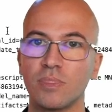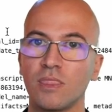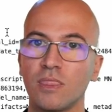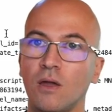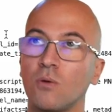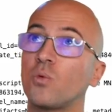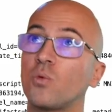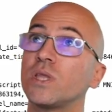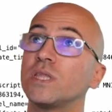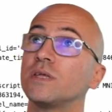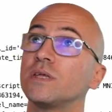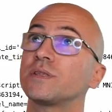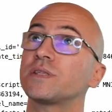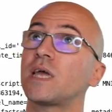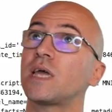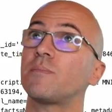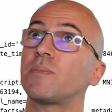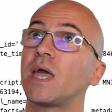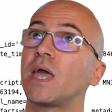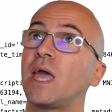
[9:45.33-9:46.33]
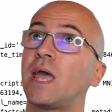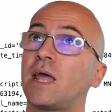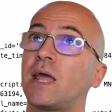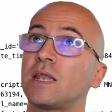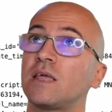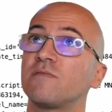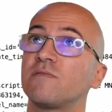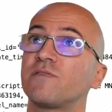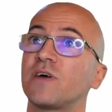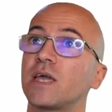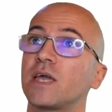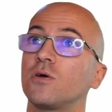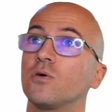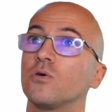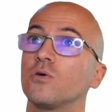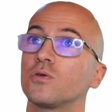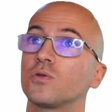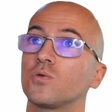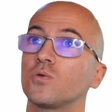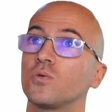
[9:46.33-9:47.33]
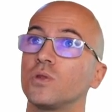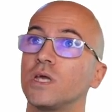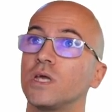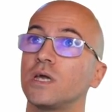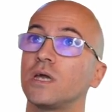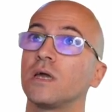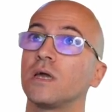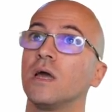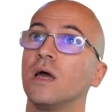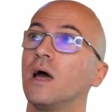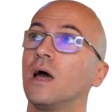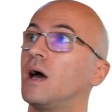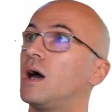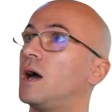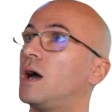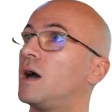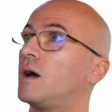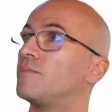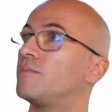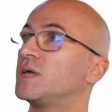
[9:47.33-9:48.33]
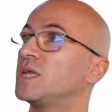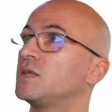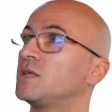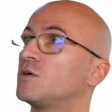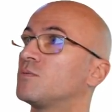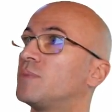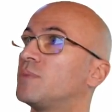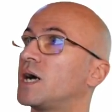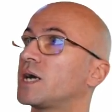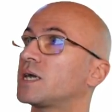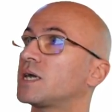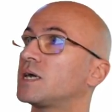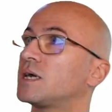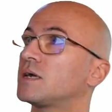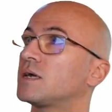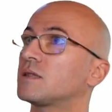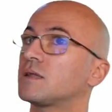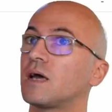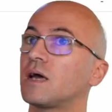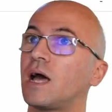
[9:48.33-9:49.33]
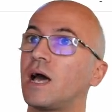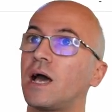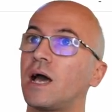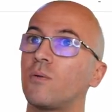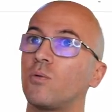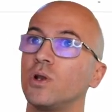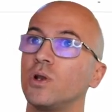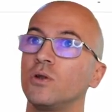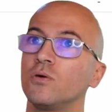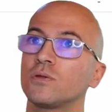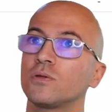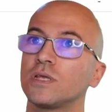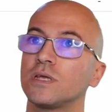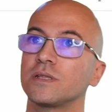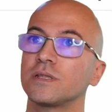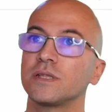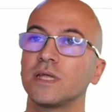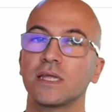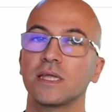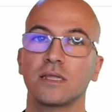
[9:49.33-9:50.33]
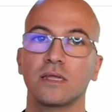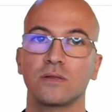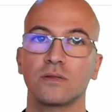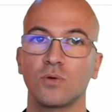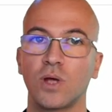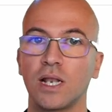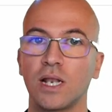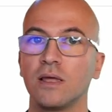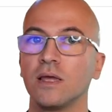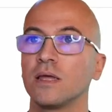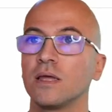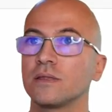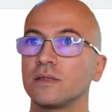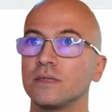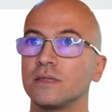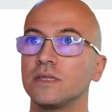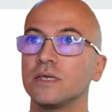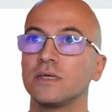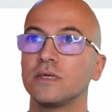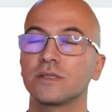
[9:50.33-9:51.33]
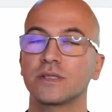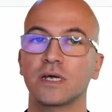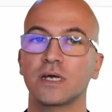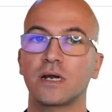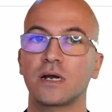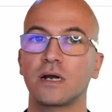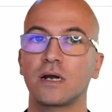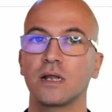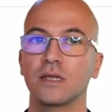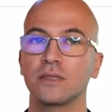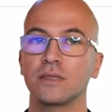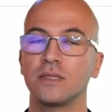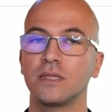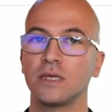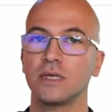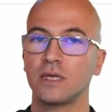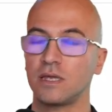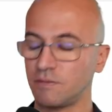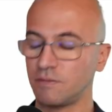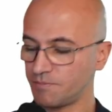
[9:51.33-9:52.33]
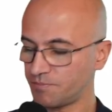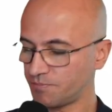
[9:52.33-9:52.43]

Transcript: with this step. And if I go to the uh, bucket, I will notice that as well. These are the